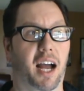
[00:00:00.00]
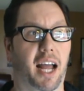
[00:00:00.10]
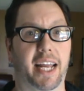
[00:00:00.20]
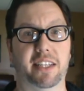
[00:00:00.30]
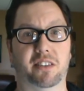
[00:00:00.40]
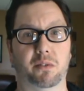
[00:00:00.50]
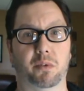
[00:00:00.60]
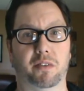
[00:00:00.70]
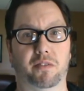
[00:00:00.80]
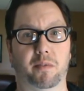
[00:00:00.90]
is the
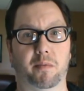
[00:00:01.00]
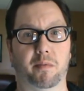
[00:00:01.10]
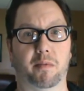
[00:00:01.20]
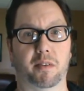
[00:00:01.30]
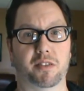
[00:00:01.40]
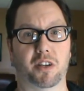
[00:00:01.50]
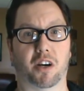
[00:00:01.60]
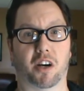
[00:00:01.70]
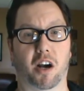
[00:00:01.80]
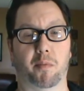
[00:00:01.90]
one from
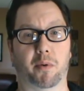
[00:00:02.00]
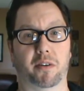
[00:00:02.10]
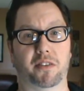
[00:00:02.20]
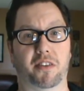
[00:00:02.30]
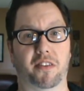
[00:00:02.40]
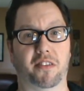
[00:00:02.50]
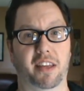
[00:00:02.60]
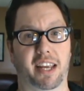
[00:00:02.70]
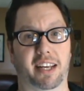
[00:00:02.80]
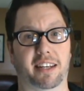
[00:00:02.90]
John Carpenter's The
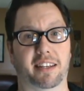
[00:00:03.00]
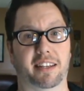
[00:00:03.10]
Thing.